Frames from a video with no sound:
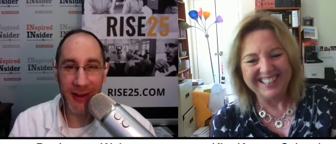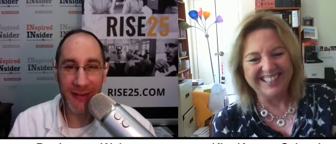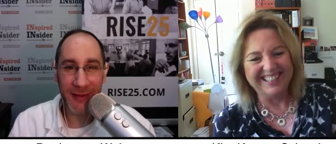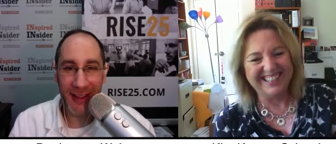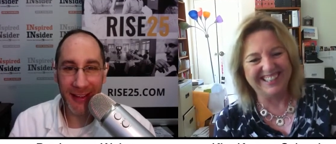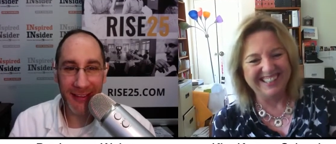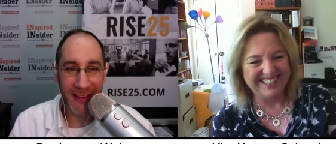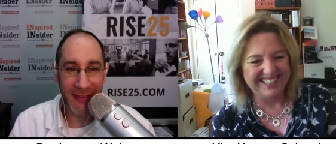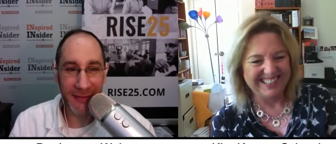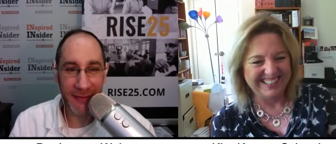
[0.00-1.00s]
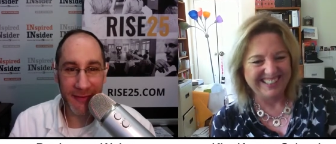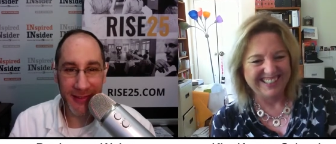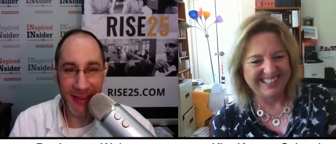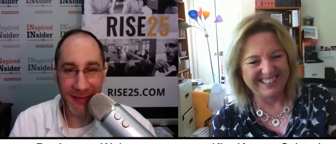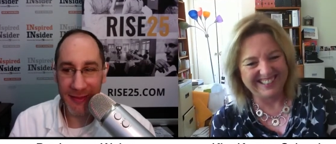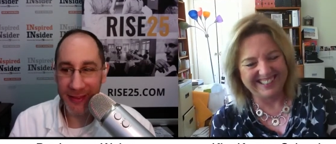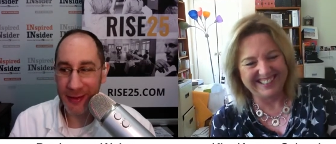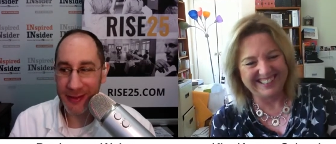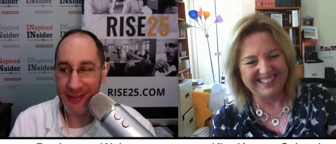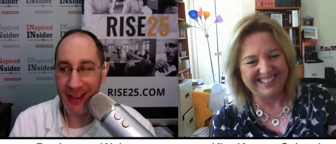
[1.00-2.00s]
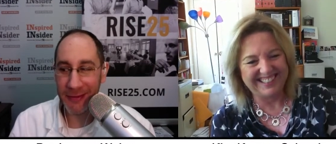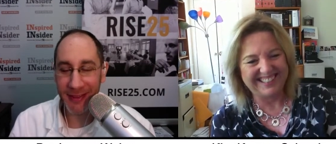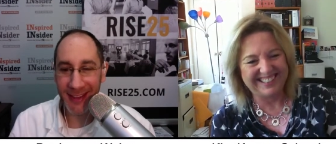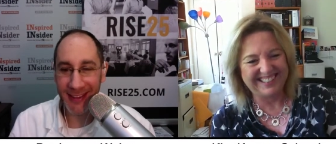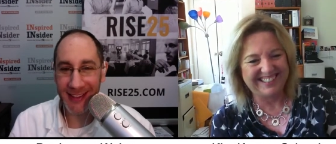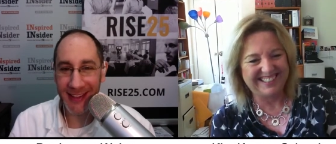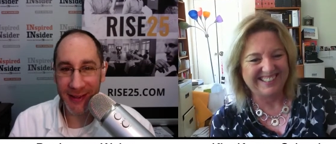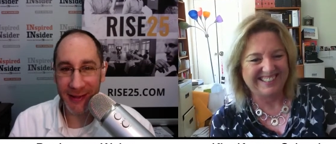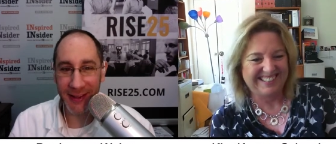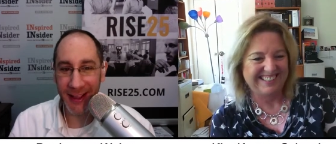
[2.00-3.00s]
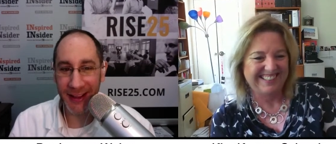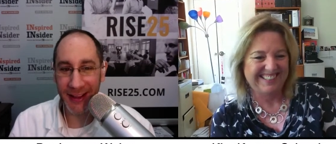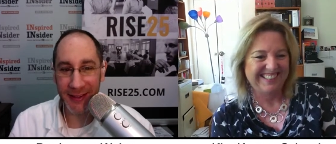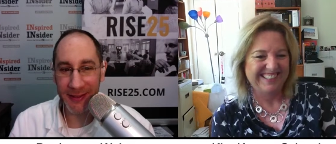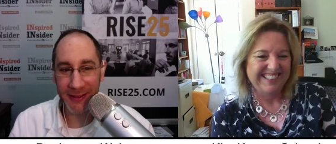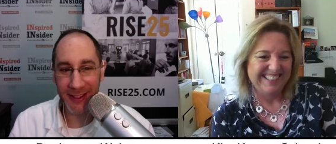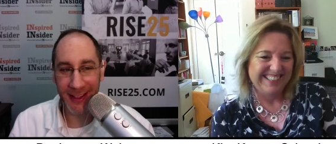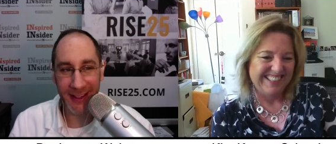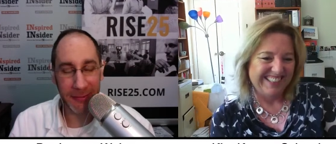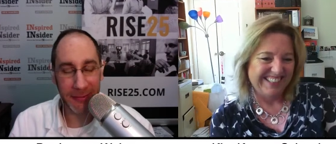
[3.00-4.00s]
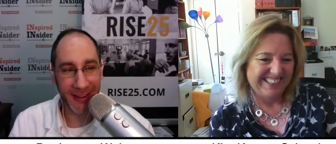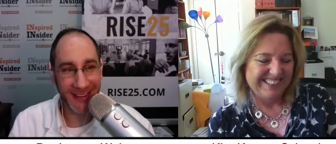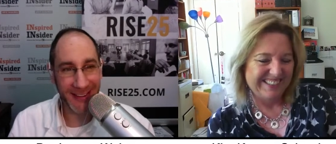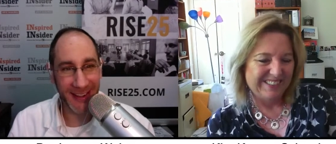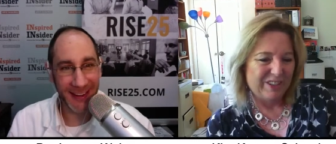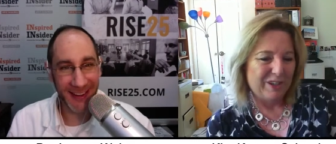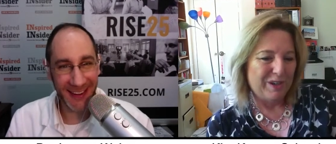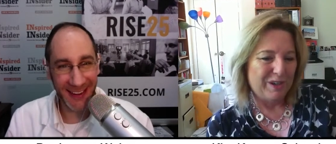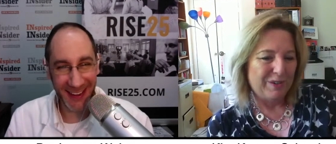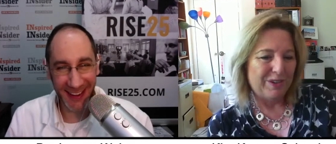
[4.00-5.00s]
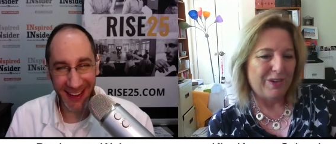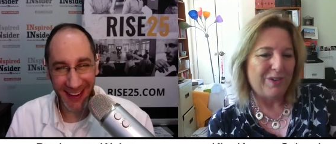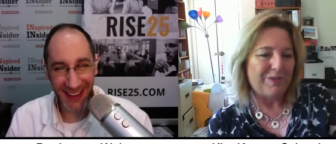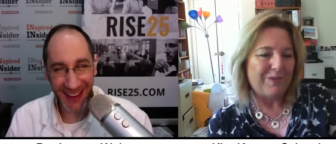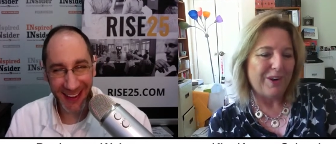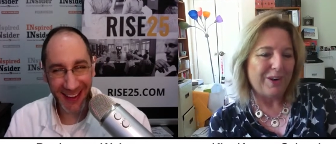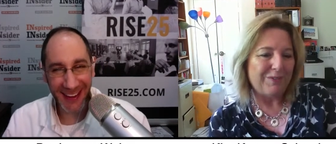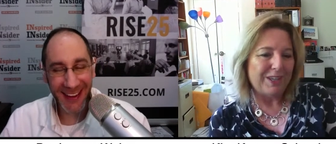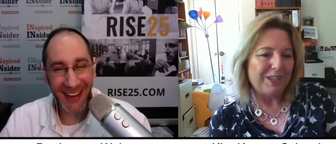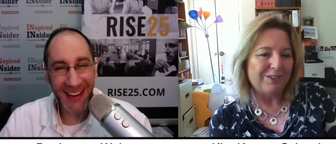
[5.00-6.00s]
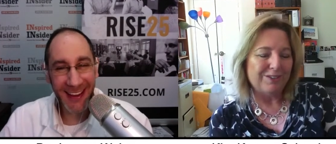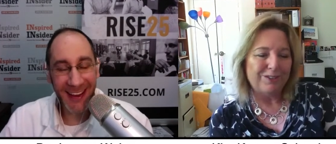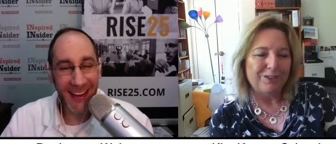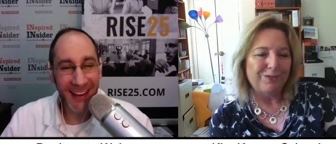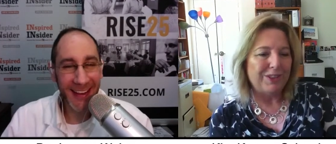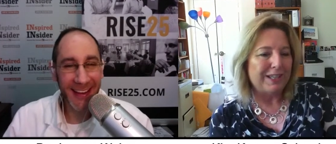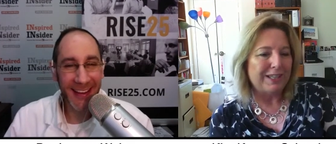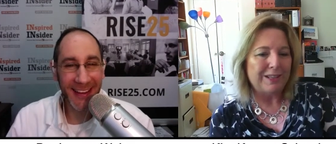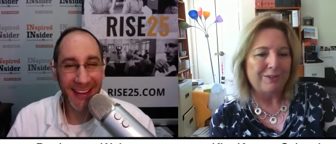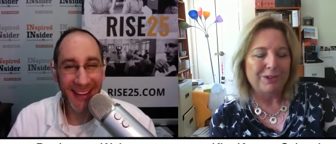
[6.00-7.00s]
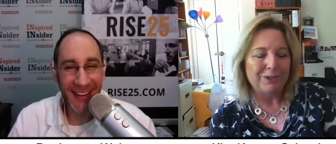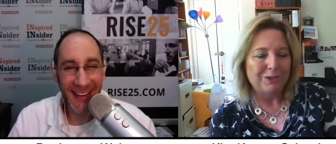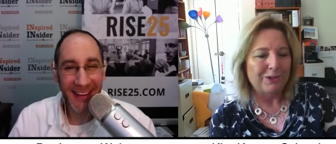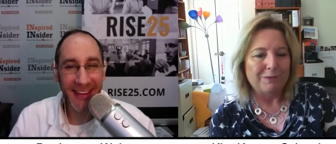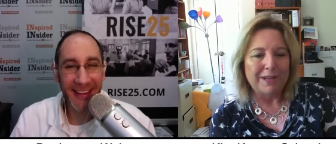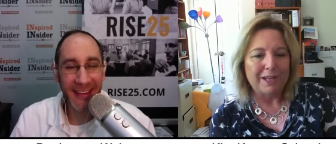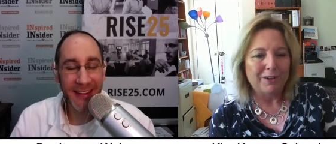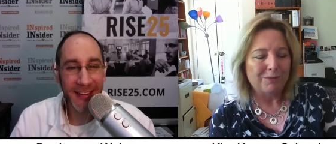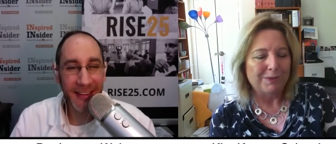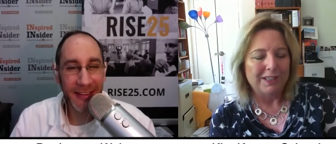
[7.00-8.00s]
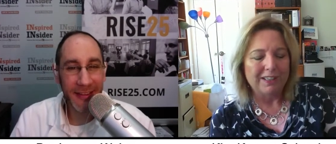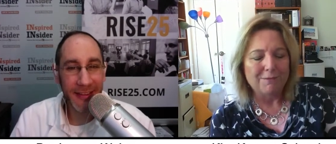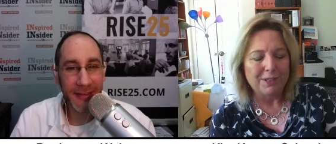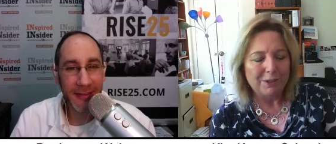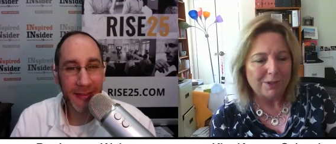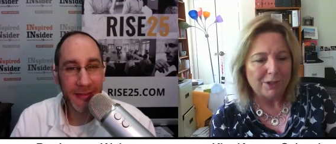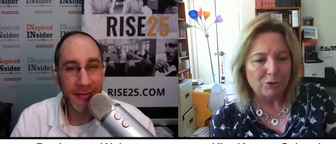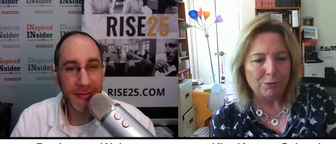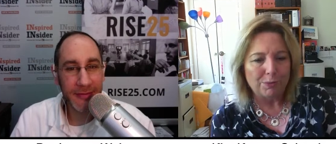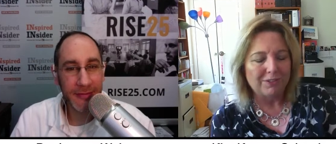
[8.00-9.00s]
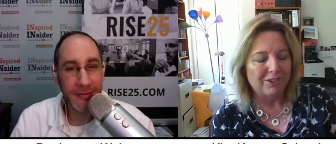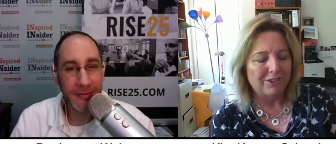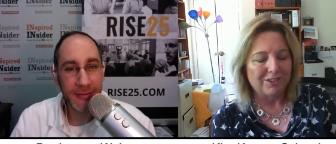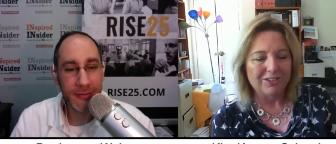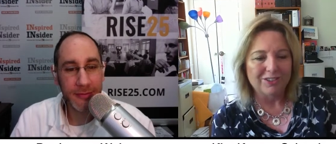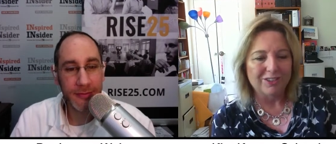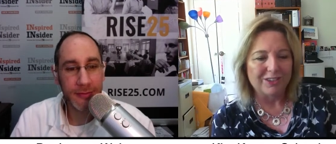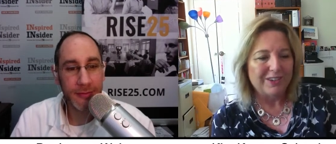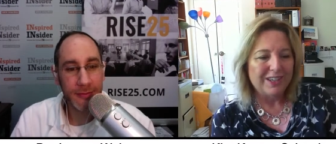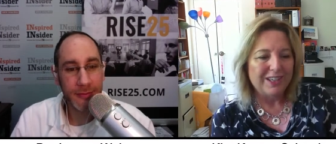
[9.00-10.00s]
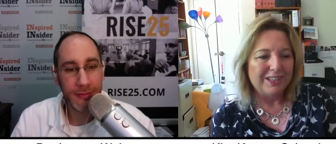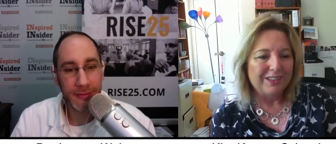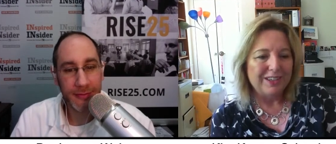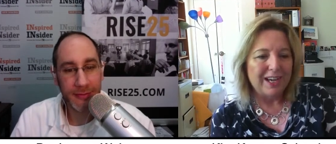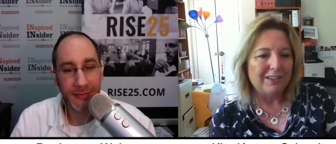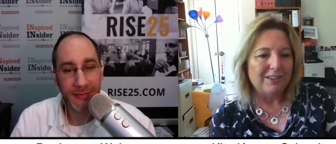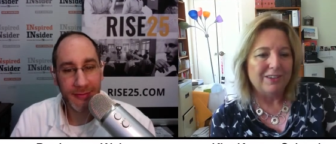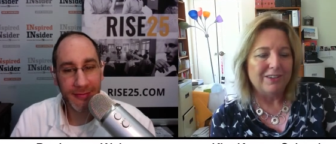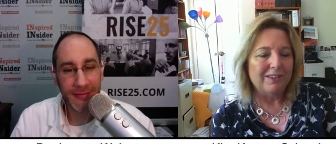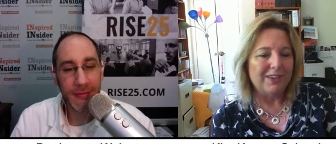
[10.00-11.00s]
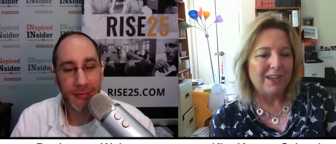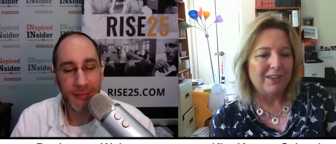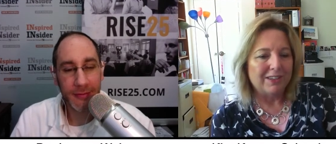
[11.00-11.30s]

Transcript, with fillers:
Speaker 1: I've been guilty of several of those type of things that you're like, are you kidding me? So. So part of
Speaker 2: it is just with anything when you're in management, and I've been in management positions, you know, you got to learn to be able to